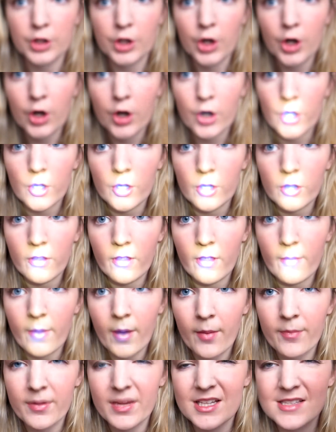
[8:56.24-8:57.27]
curl them
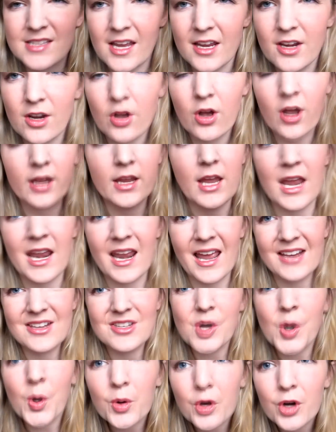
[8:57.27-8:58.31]
up because I don't, again, I
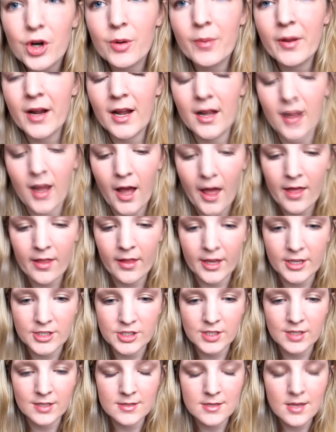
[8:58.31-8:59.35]
don't curl my
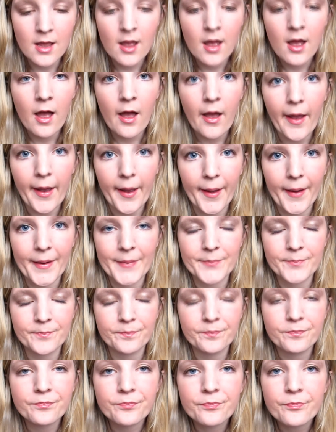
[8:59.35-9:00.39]
eyelashes,
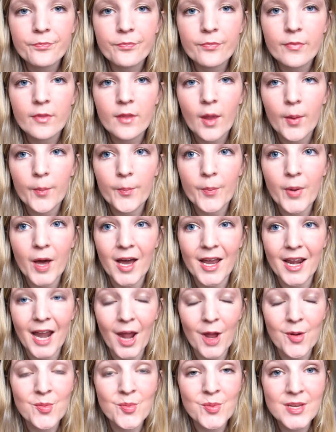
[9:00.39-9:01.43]
um, but
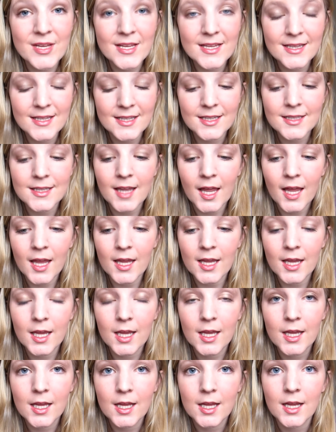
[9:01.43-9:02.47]
I really
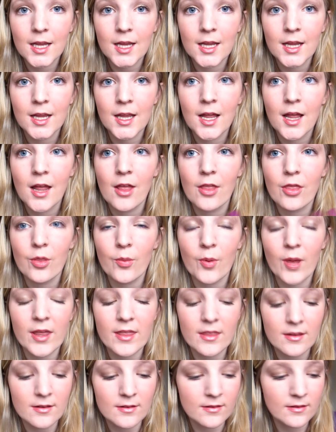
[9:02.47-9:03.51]
like the
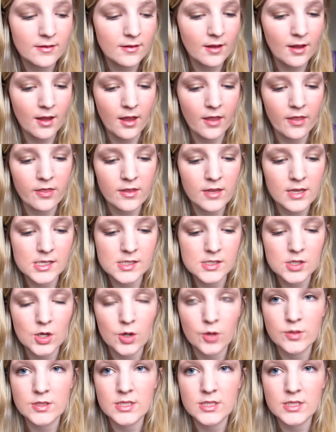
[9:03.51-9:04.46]
way this and these go